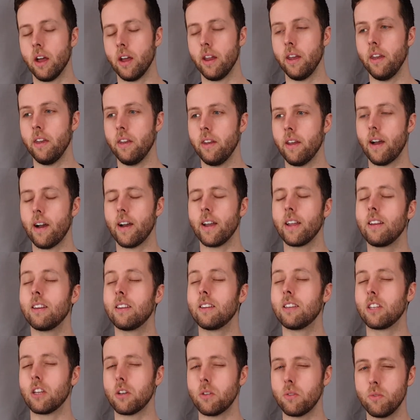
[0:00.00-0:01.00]
and I
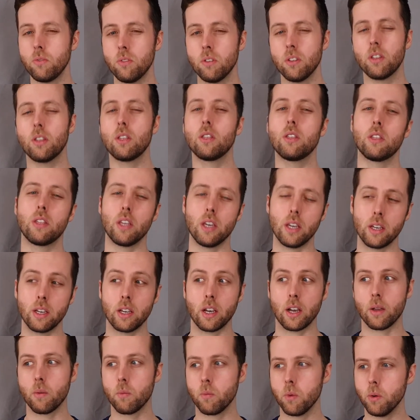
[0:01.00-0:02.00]
don't think
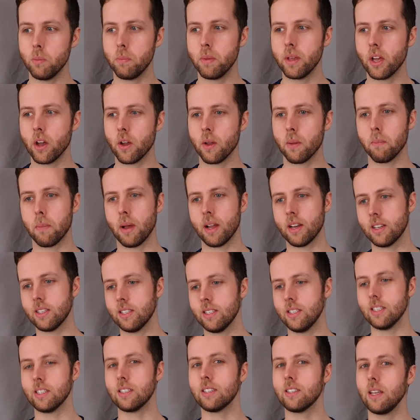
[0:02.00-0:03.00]
I will be going back to
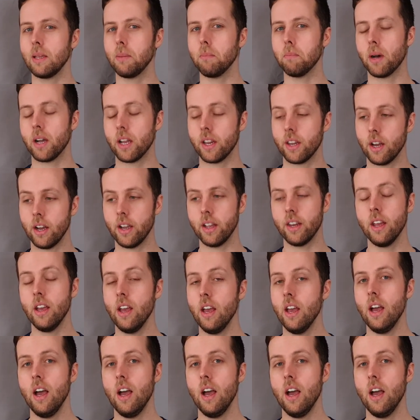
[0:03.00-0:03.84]
16:9,